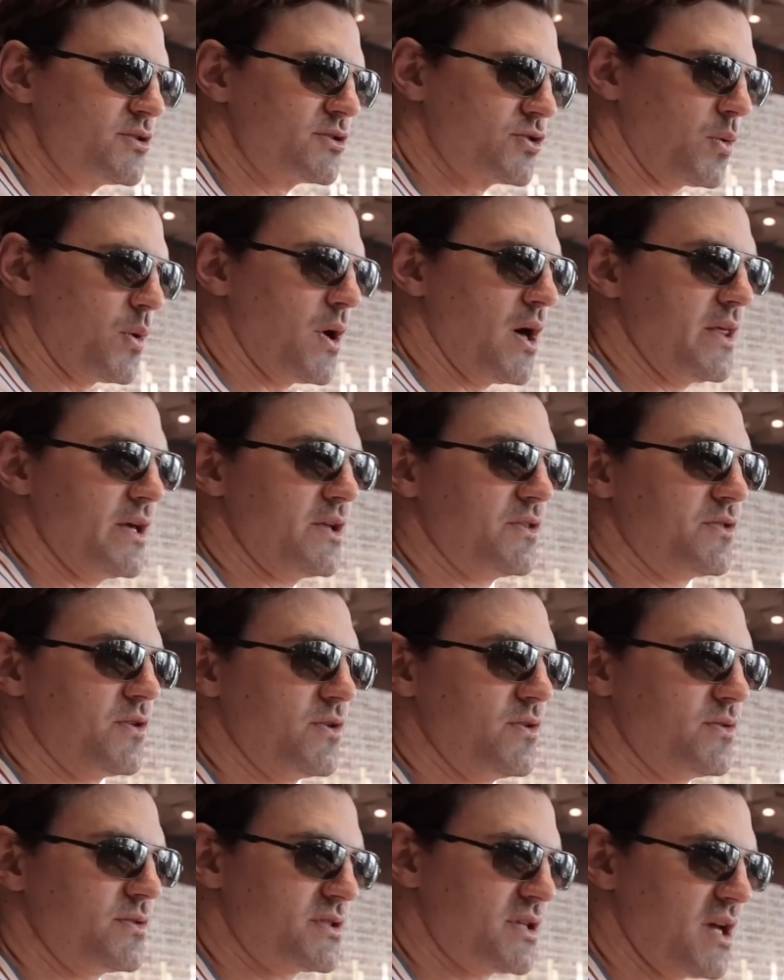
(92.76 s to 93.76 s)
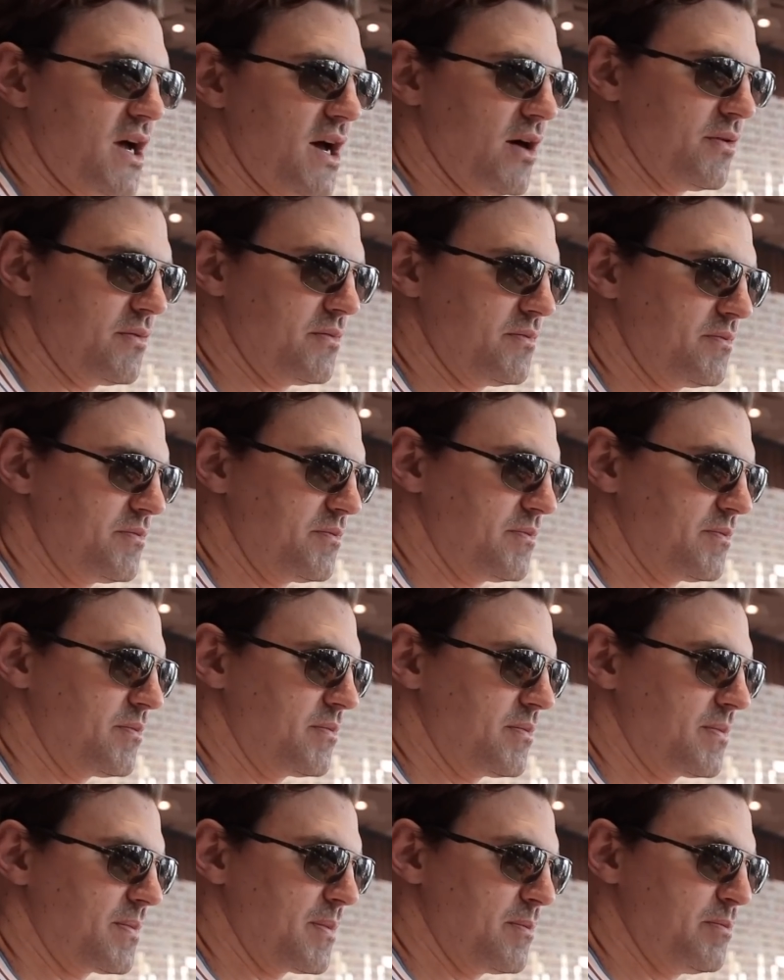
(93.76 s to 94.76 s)
So while they do sell
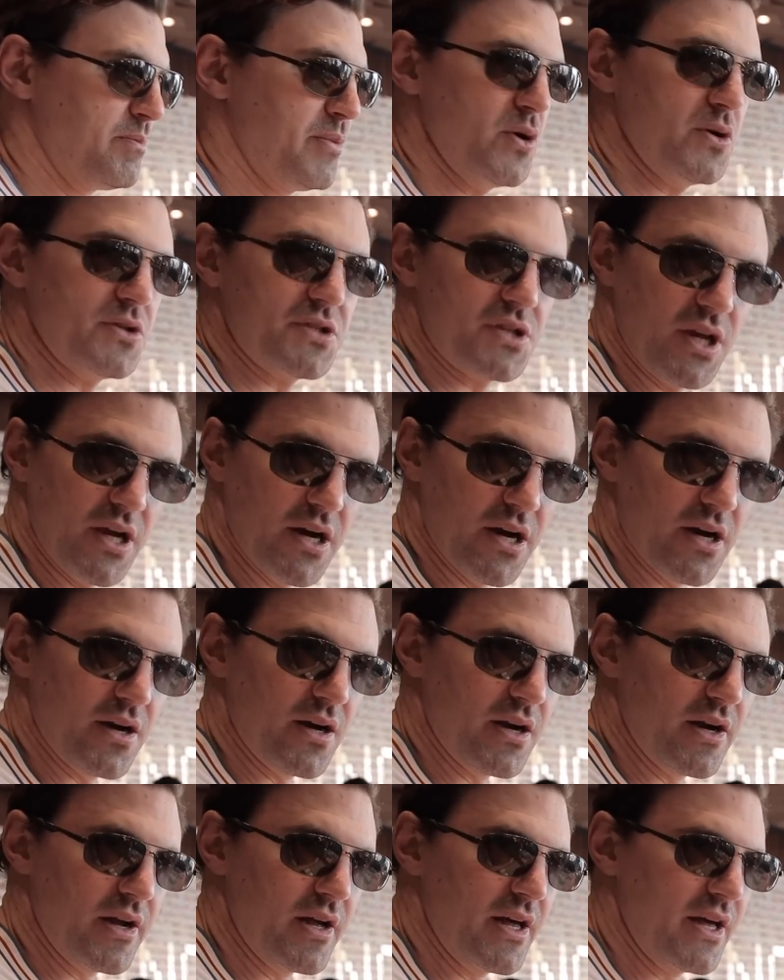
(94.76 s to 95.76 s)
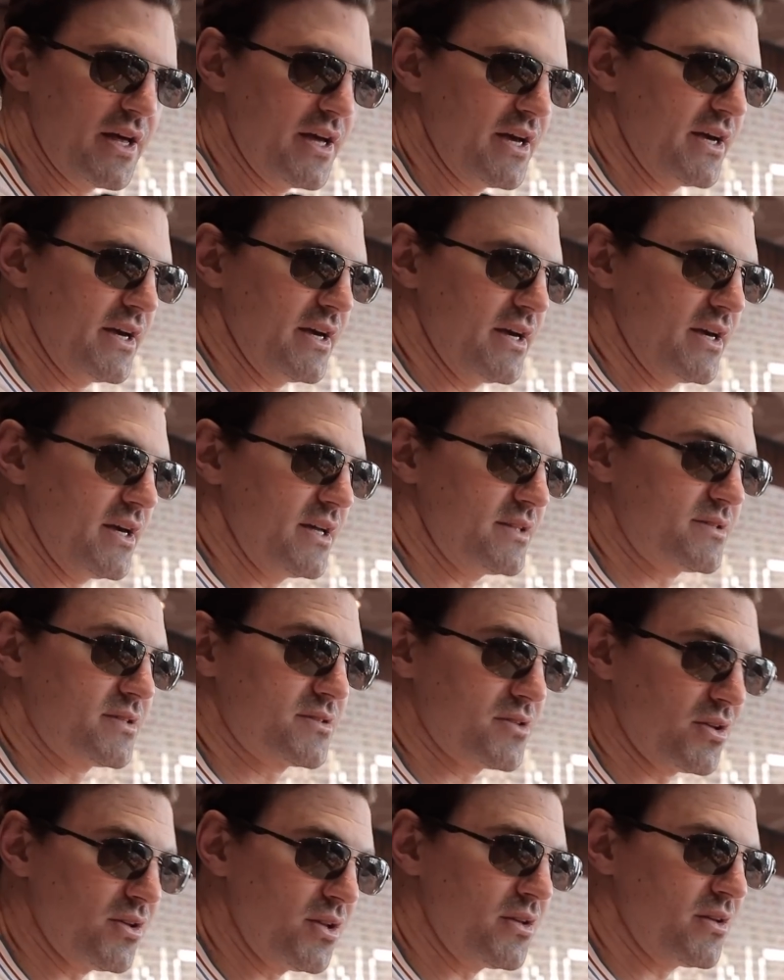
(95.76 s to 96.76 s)
booze here, it's
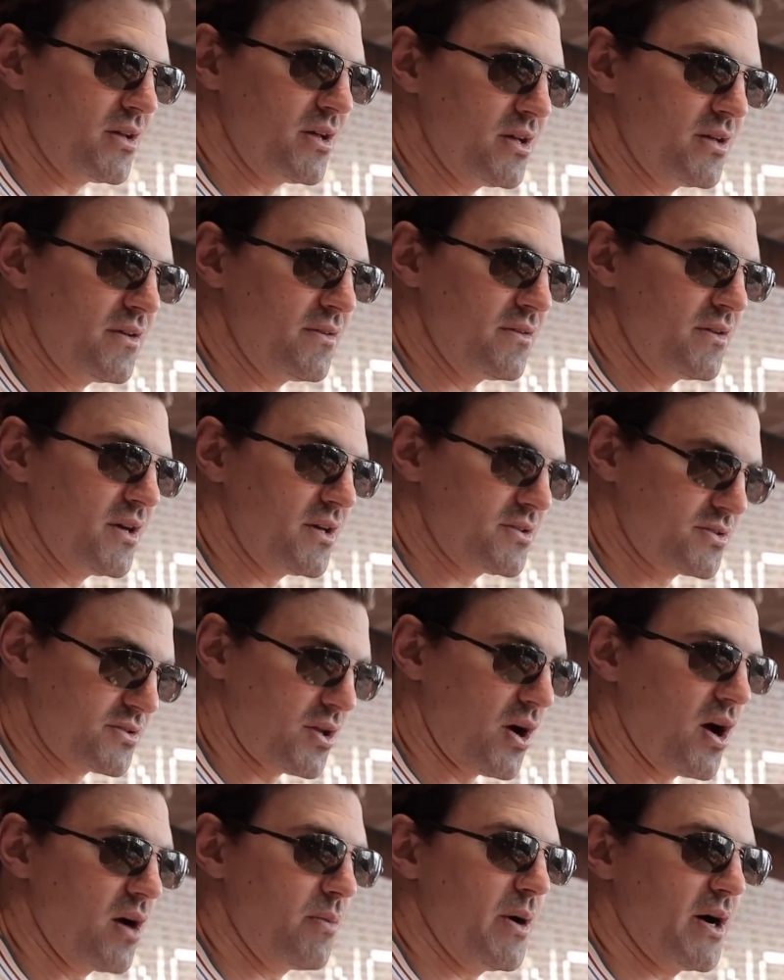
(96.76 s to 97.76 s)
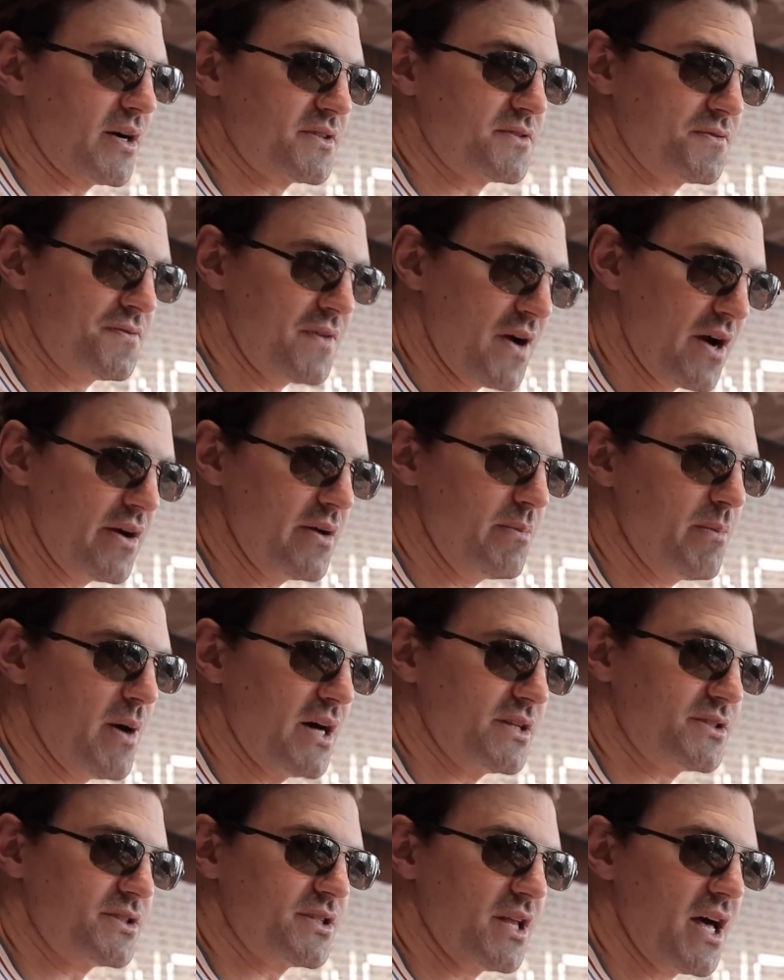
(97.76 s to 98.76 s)
still a Starbucks, very
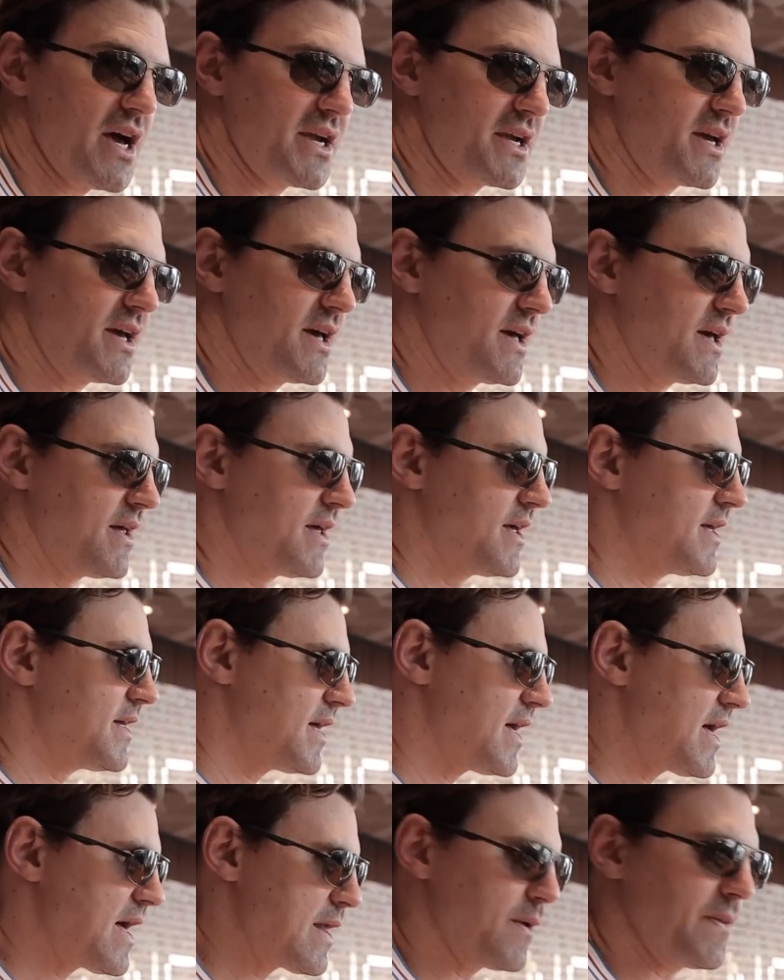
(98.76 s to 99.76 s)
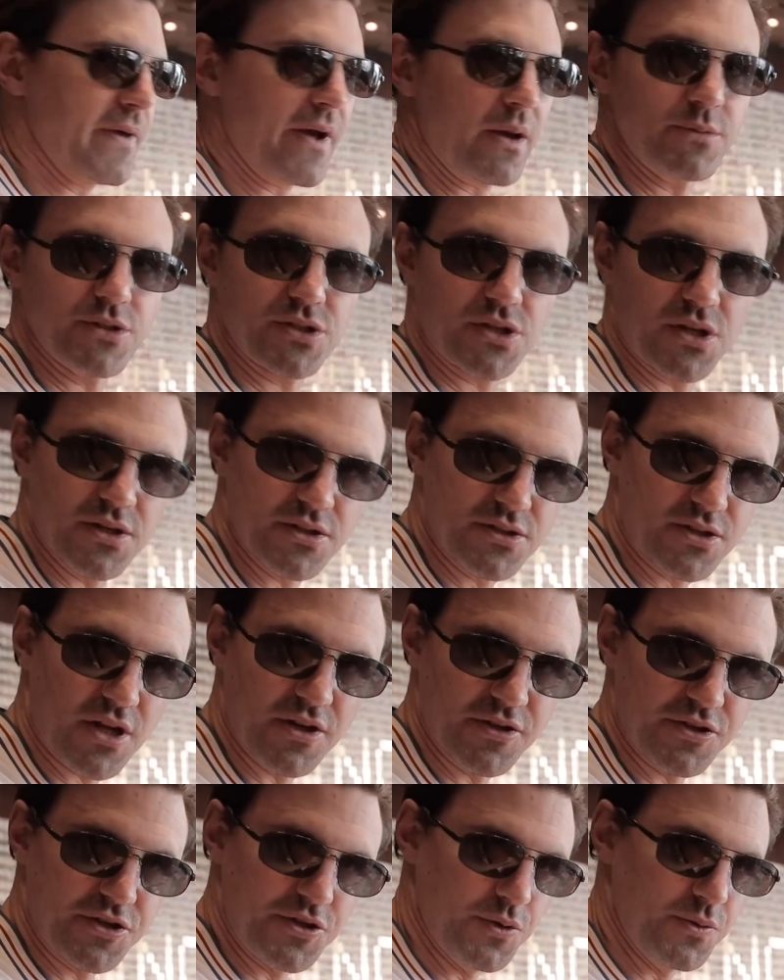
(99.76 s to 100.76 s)
much. Like, I don't think I'm just gonna
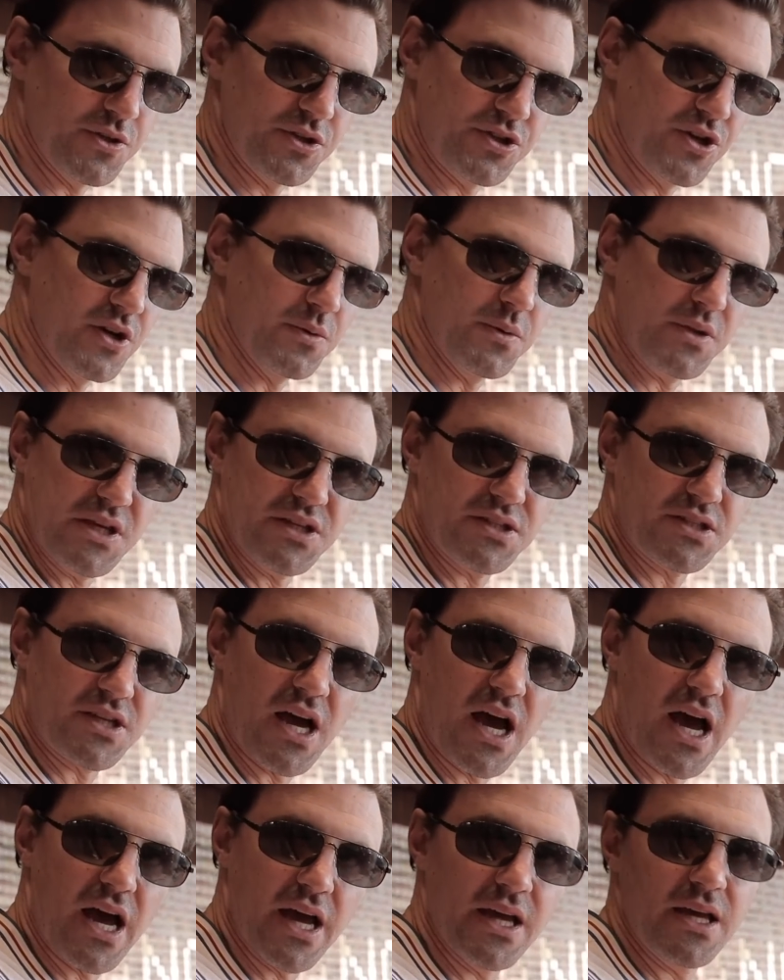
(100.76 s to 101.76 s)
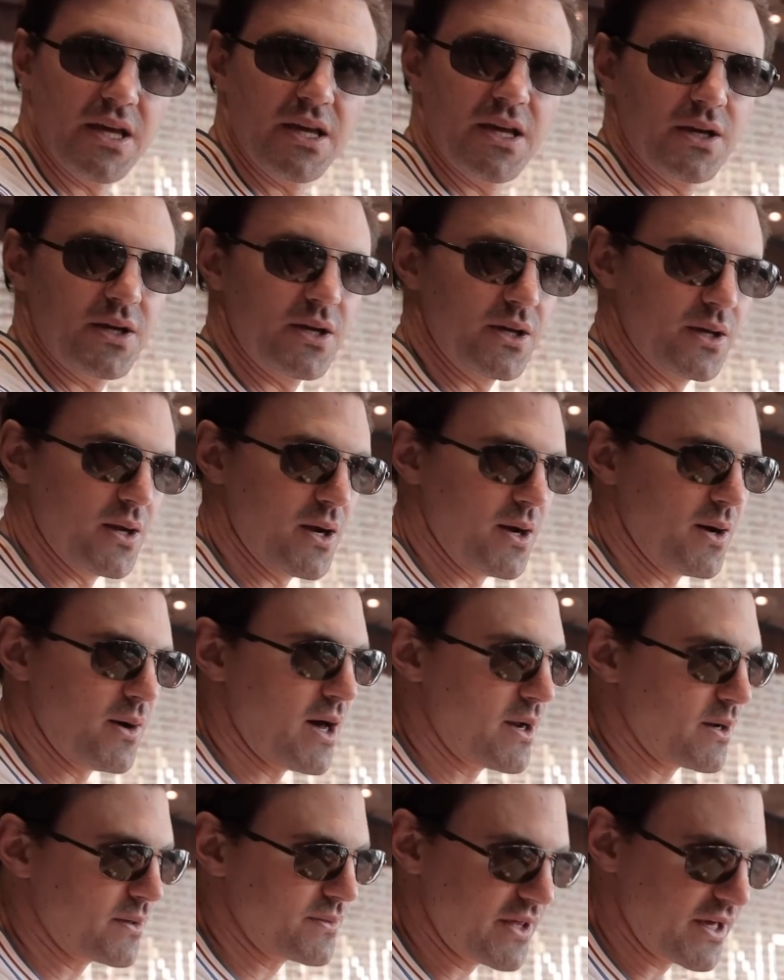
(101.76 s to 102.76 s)
start shooting the shit with this guy. You know,
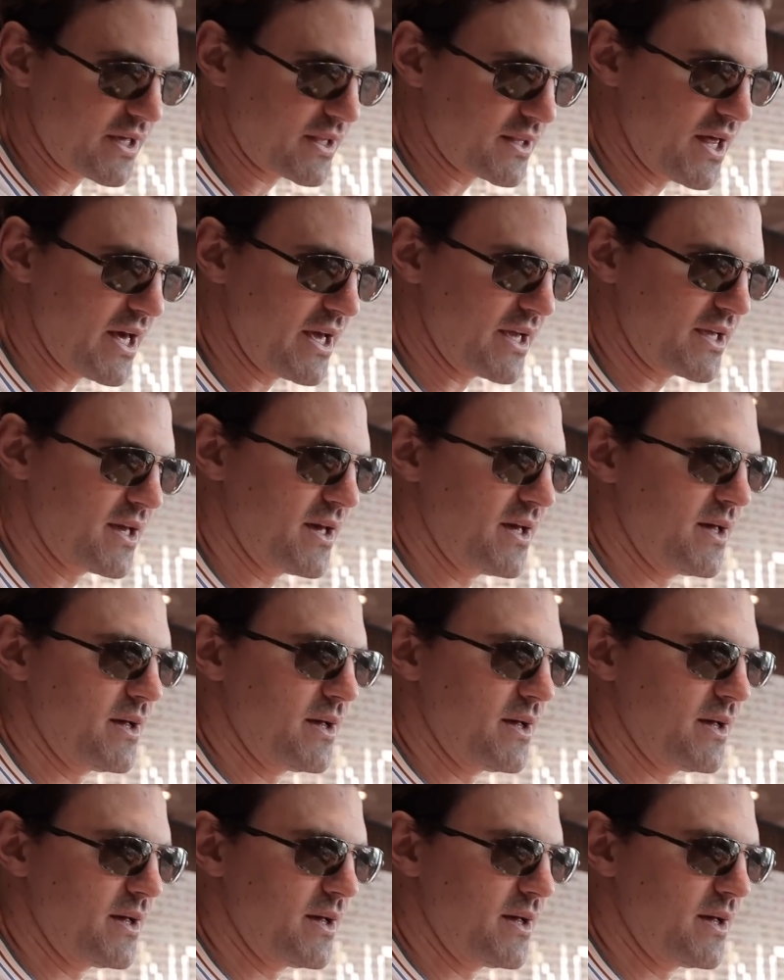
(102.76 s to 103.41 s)
I don't think like